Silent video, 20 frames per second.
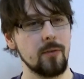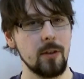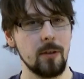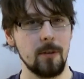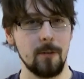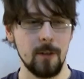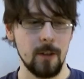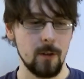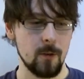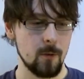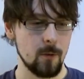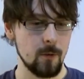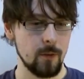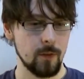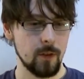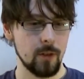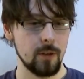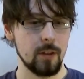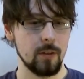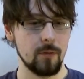
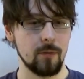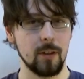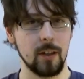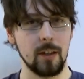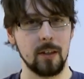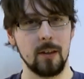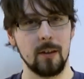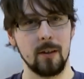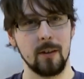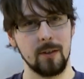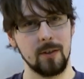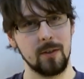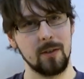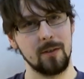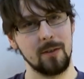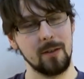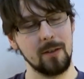you've got different guitars,